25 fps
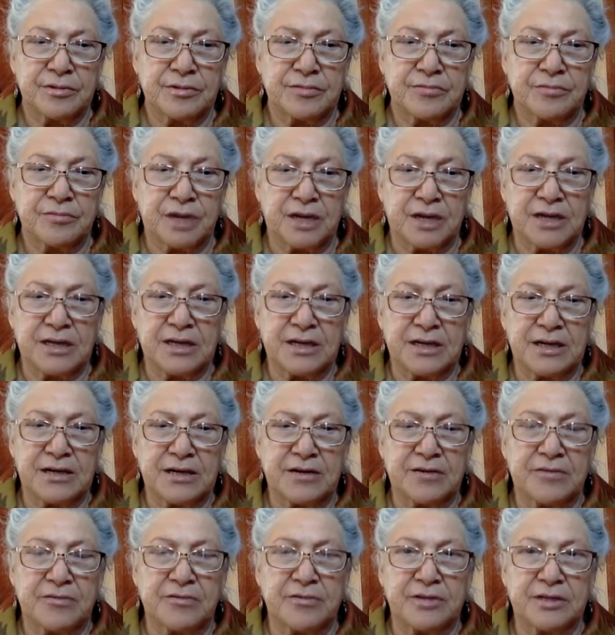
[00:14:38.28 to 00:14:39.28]
right
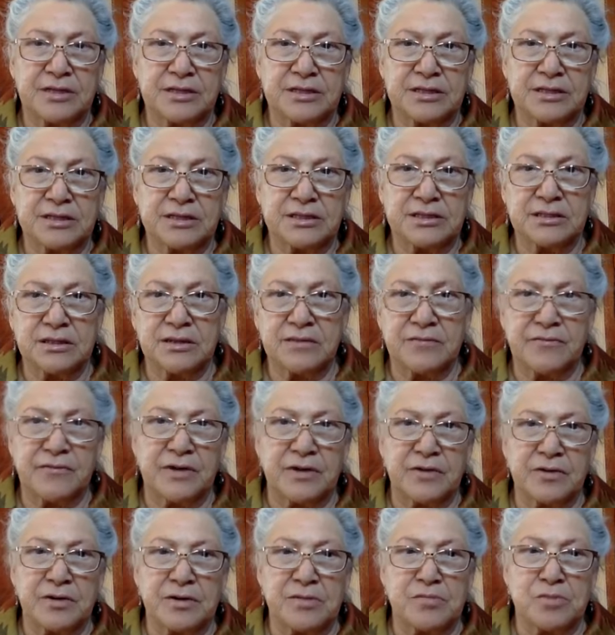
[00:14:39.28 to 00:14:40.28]
now, this
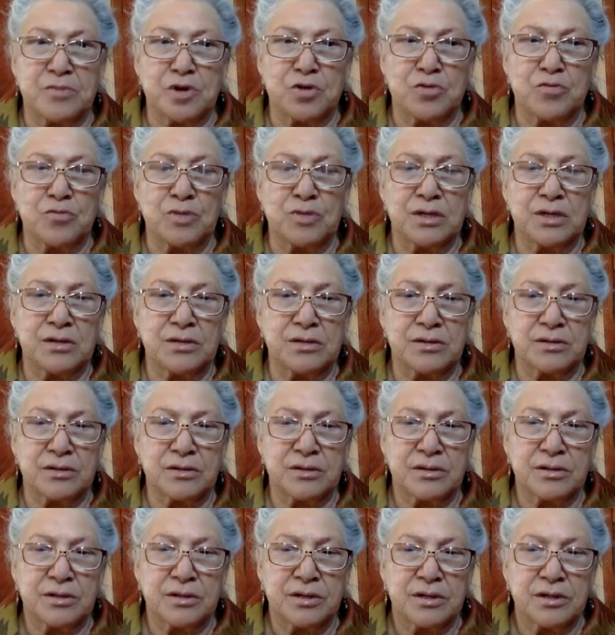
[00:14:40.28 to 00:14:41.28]
very moment,
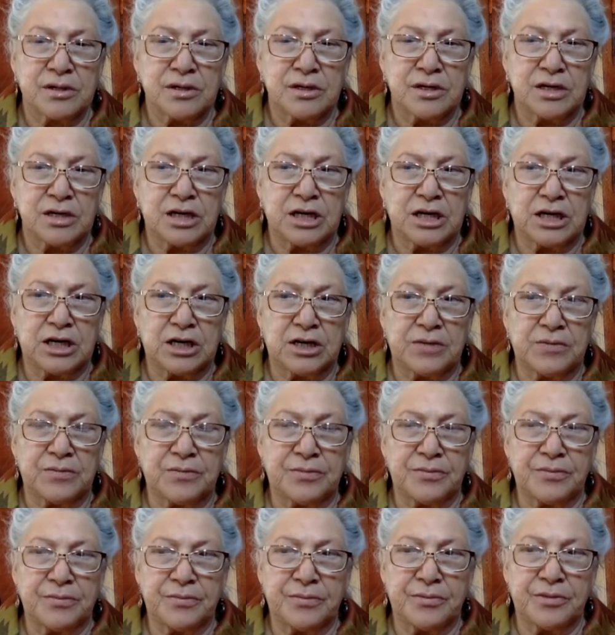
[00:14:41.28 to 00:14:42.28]

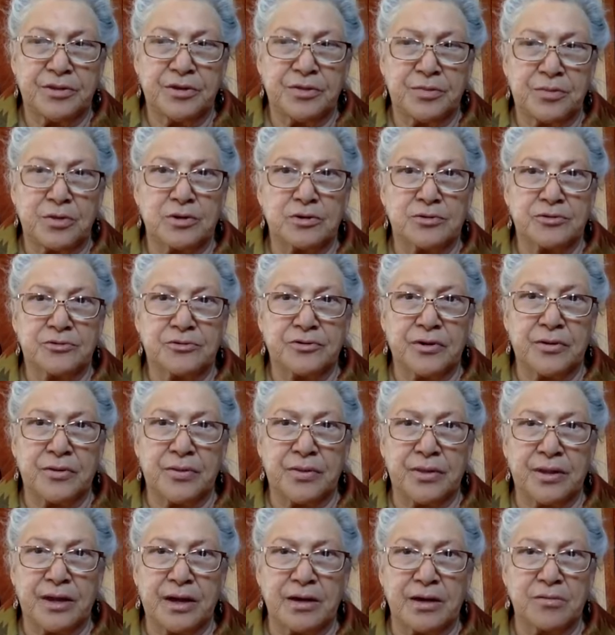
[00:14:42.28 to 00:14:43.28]
the person
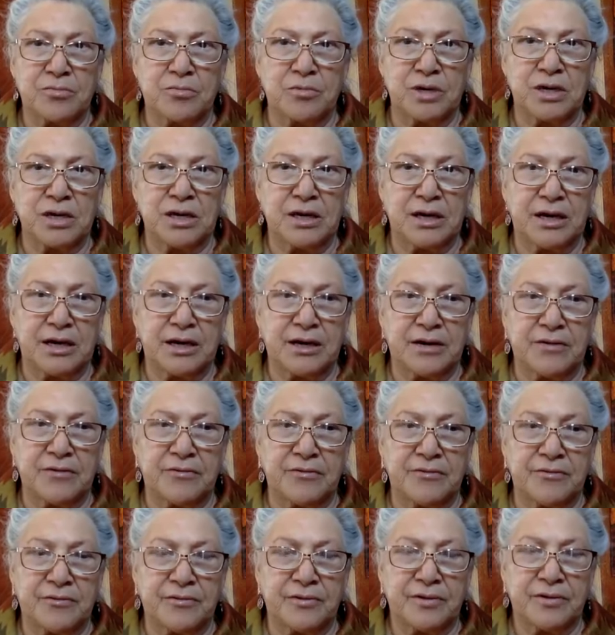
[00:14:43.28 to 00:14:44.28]
that we
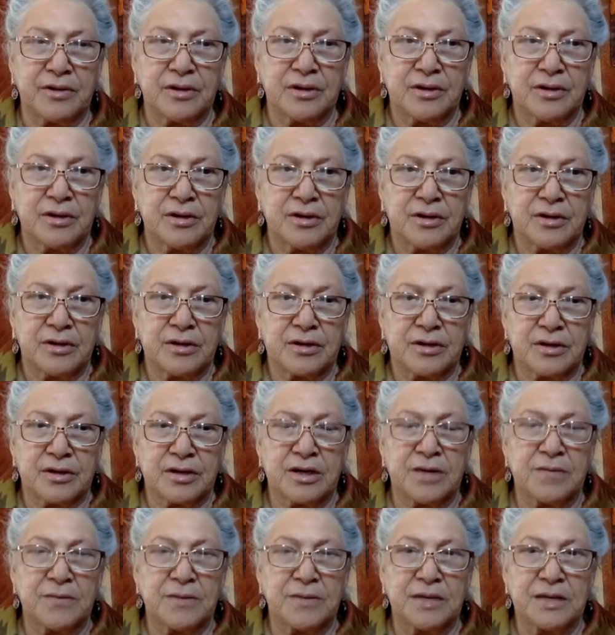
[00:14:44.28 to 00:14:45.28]
have
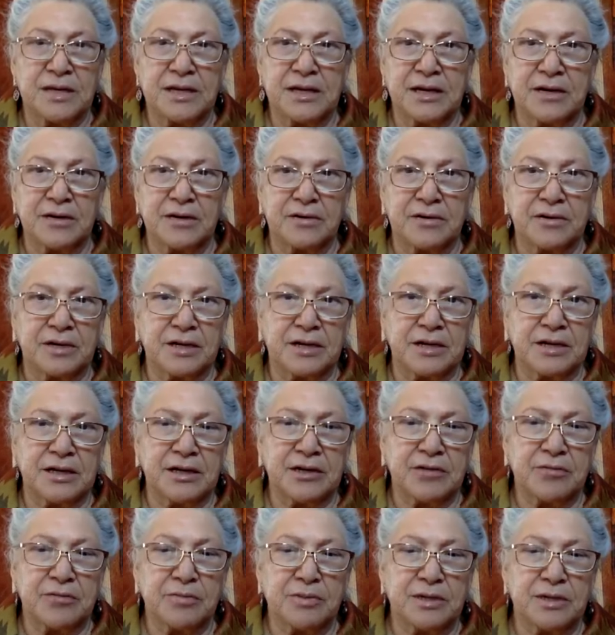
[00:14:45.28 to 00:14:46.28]
coming down and
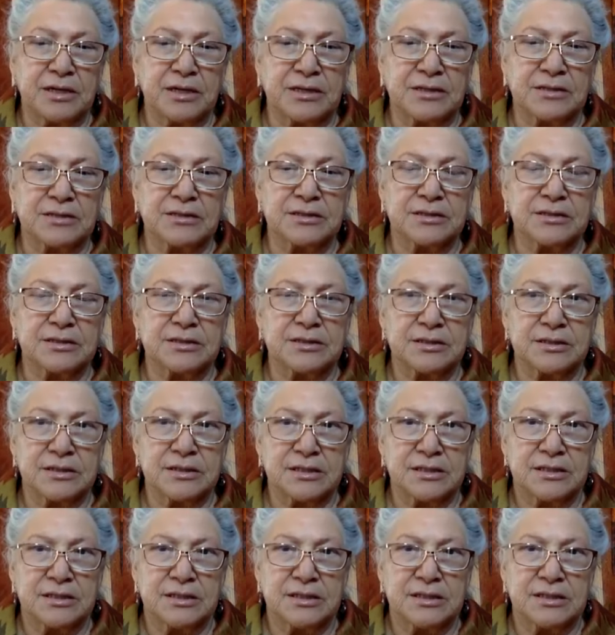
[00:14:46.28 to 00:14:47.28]
helping us
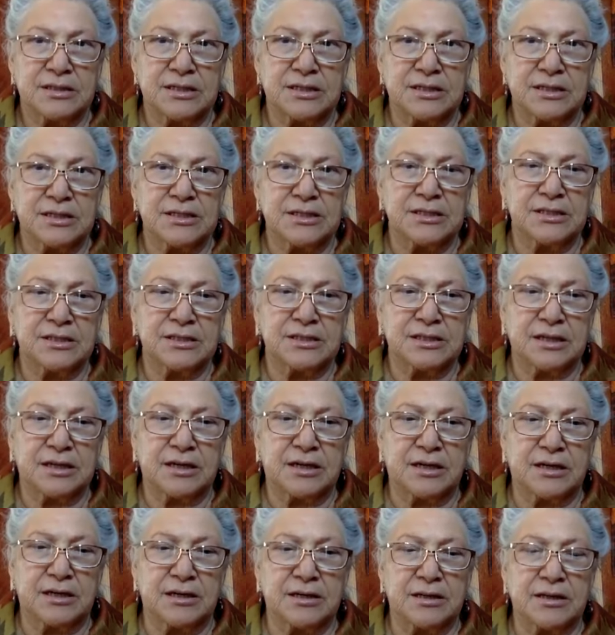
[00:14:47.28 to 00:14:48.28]
is
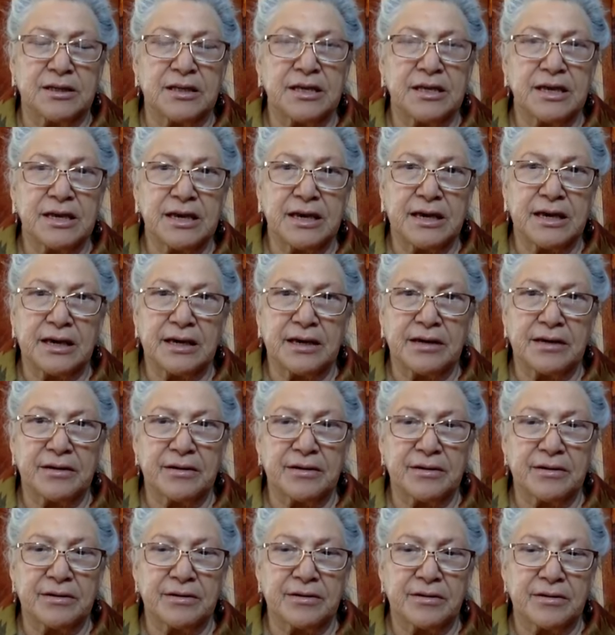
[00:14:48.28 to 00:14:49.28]
Leanne
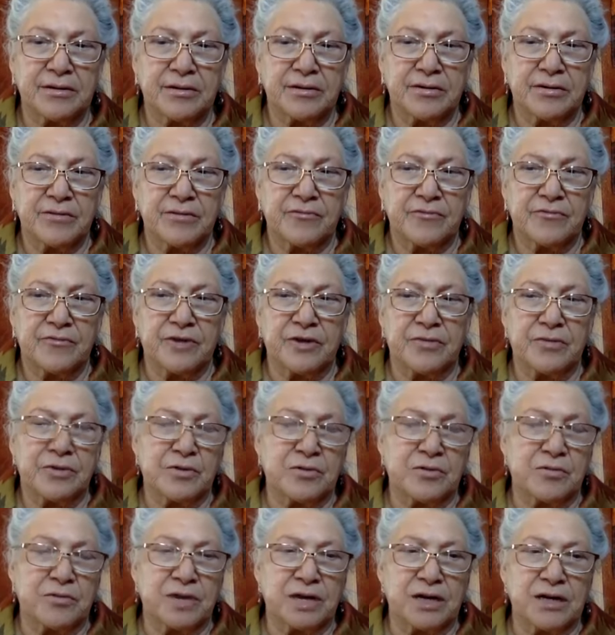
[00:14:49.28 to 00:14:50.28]
from
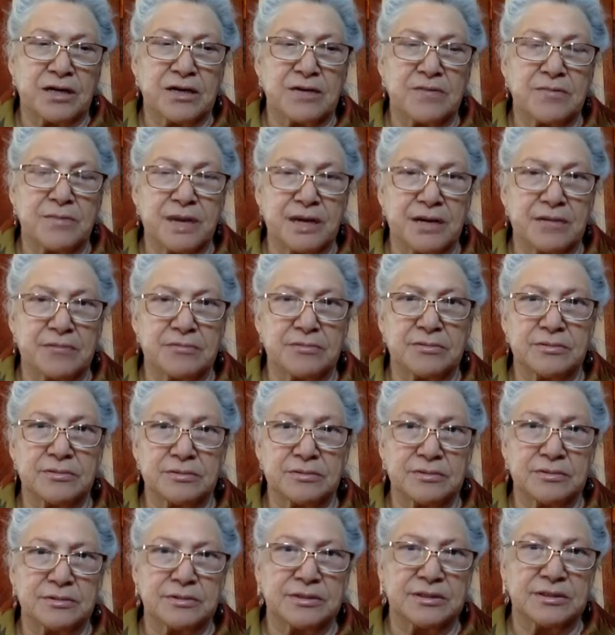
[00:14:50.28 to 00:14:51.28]
the Rocky
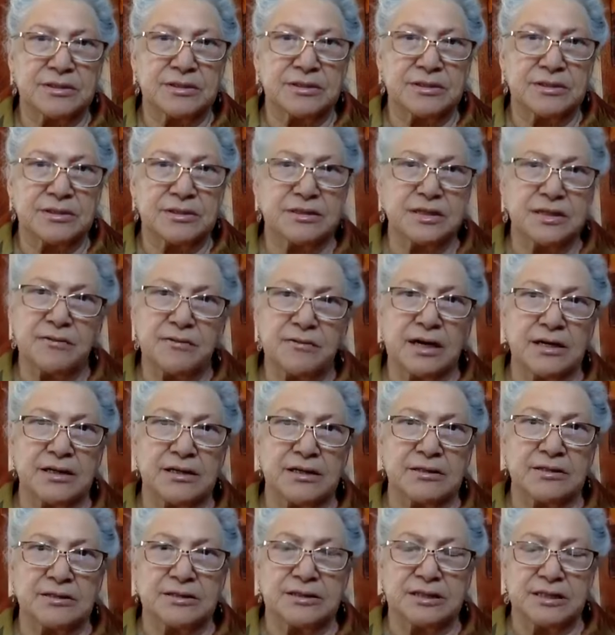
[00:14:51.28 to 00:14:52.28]
Mountain Seed
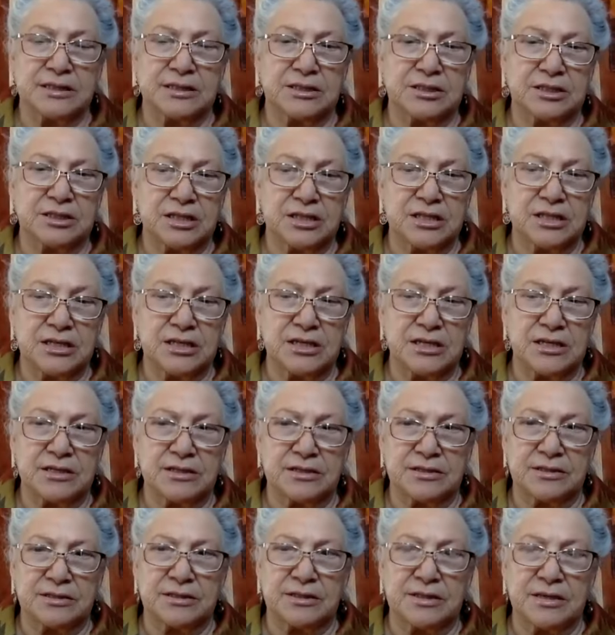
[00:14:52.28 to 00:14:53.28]
Alliance, and she
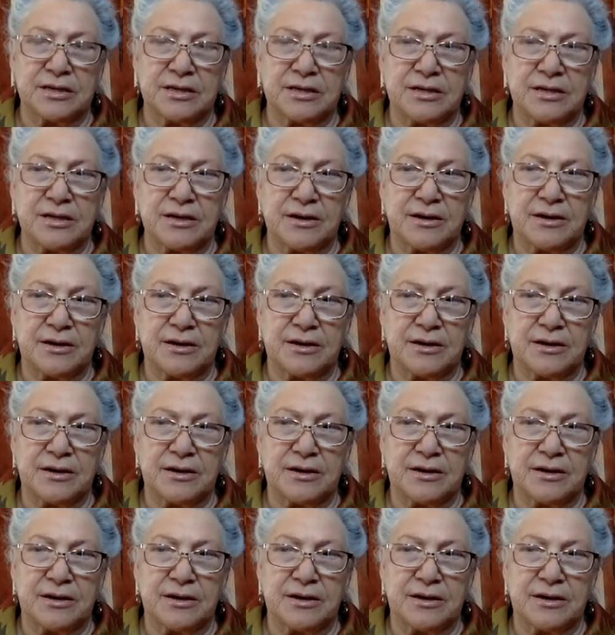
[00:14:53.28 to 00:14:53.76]
is the